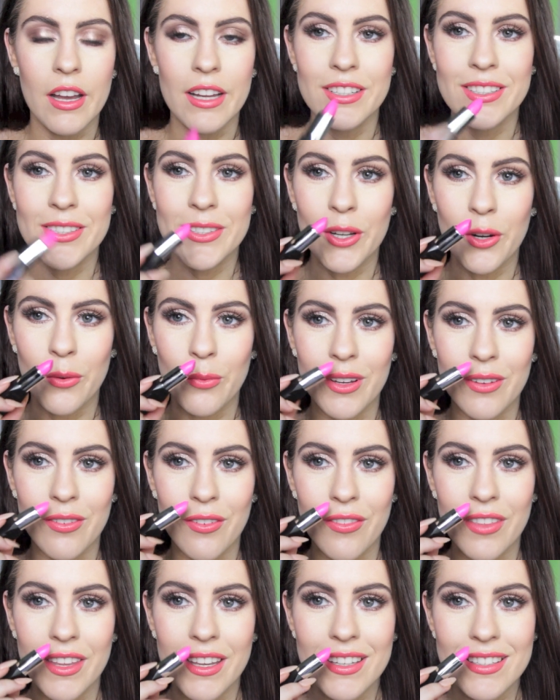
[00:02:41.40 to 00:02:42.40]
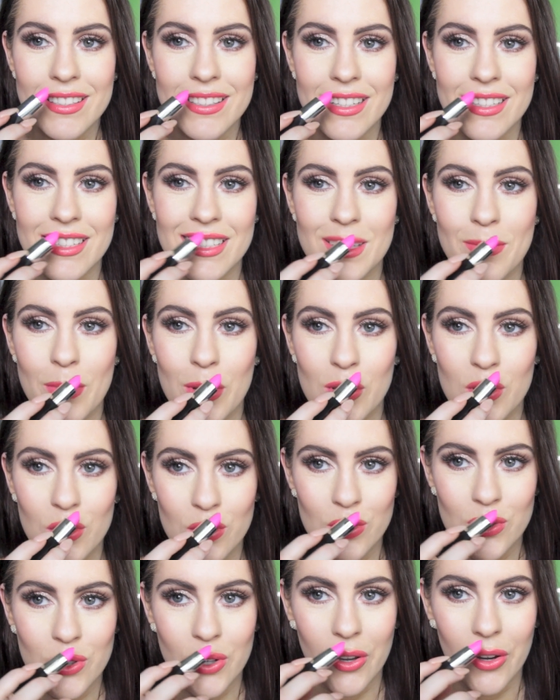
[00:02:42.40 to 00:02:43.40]
I just got a whiff of this. It
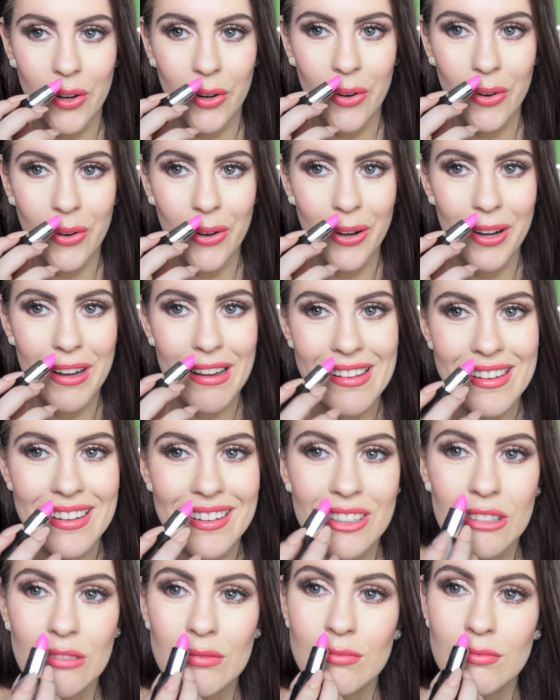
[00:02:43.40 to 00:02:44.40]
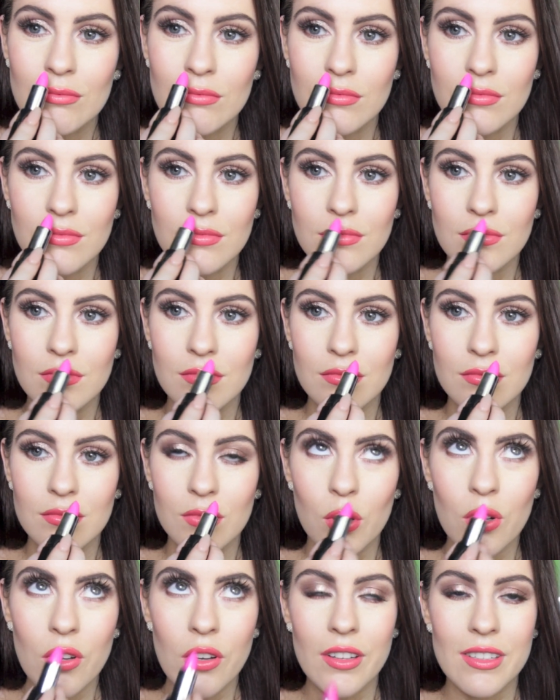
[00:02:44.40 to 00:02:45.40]
smells so good.
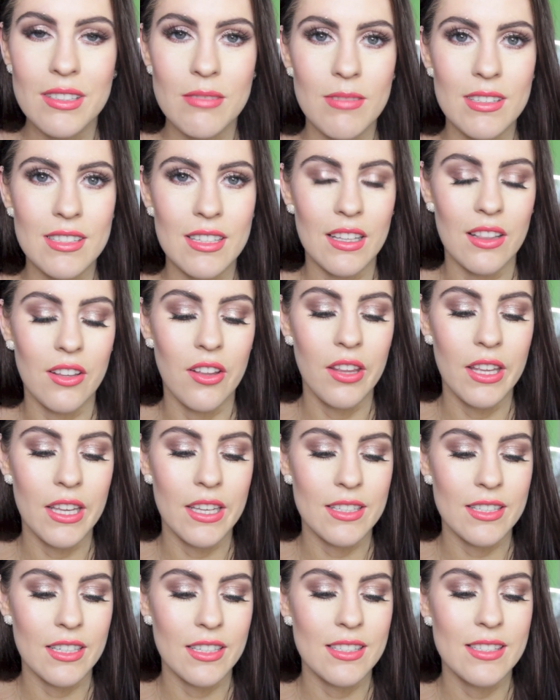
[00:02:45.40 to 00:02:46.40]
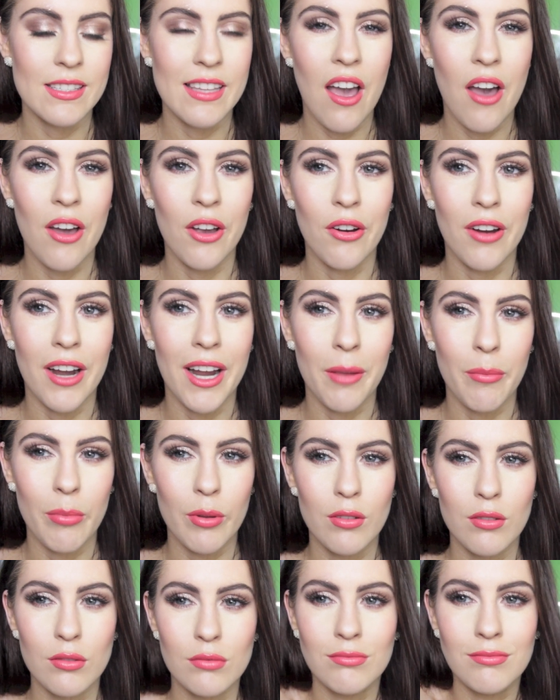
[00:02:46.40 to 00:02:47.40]
Oh, it smells like lily. It's like sour grape.
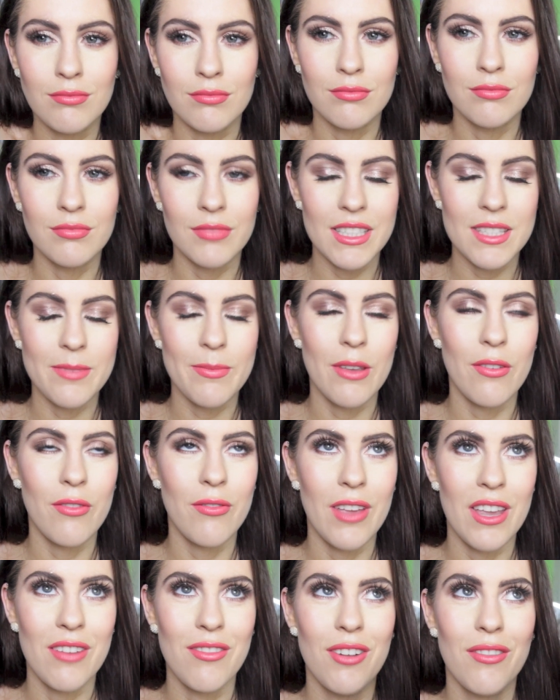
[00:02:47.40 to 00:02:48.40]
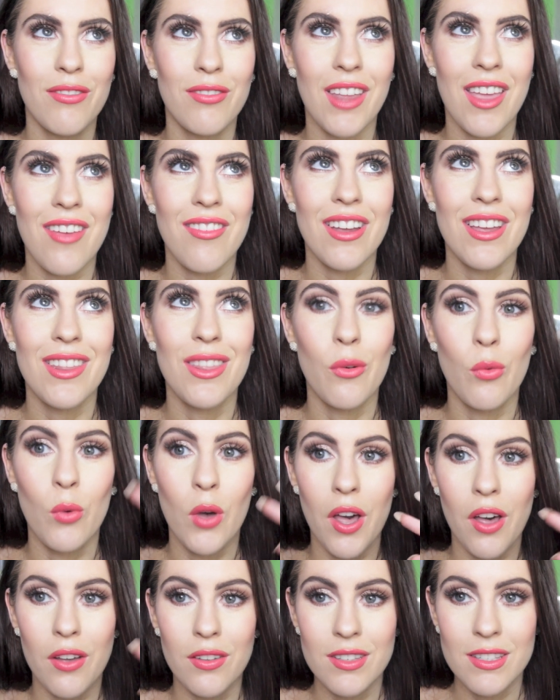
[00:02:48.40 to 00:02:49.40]
Mm, that's my favorite flavor in the
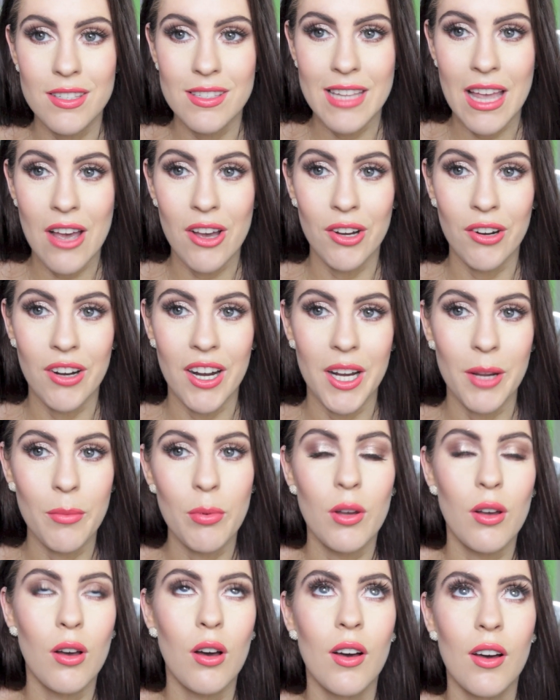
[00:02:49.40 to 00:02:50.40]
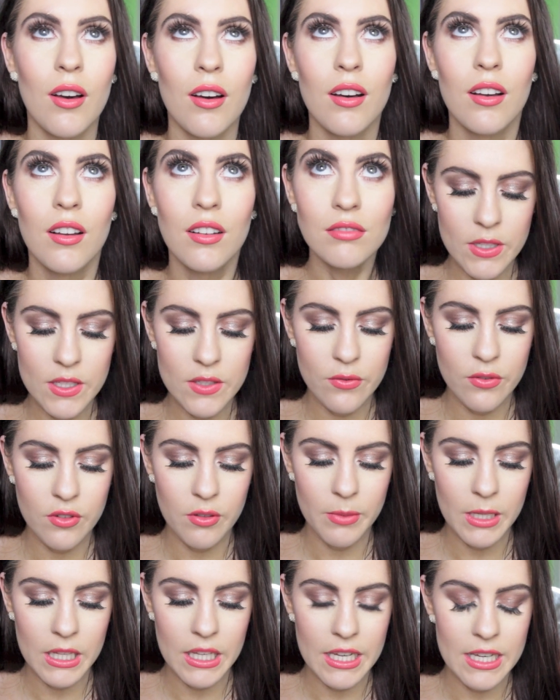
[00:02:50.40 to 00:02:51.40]
world. Sour grape. Oh. This one's
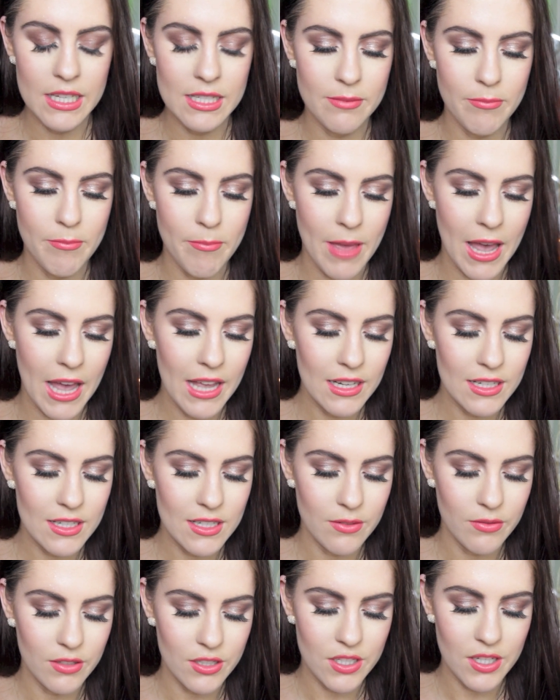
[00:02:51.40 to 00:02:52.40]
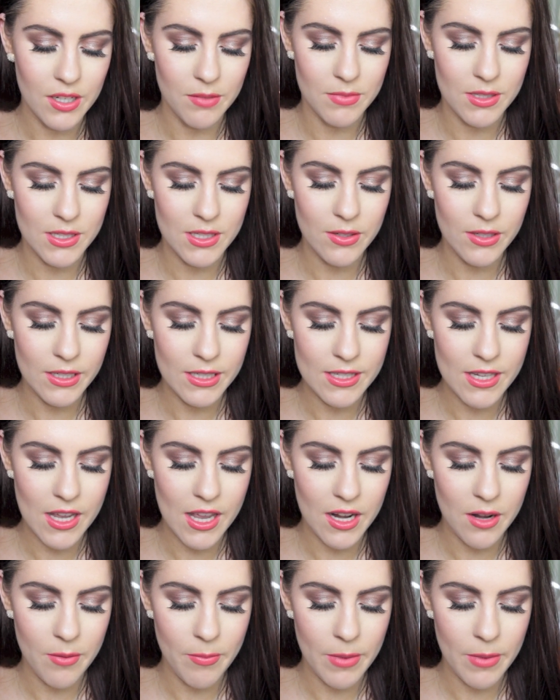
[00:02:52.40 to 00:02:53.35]
formula is matte, which I'm so excited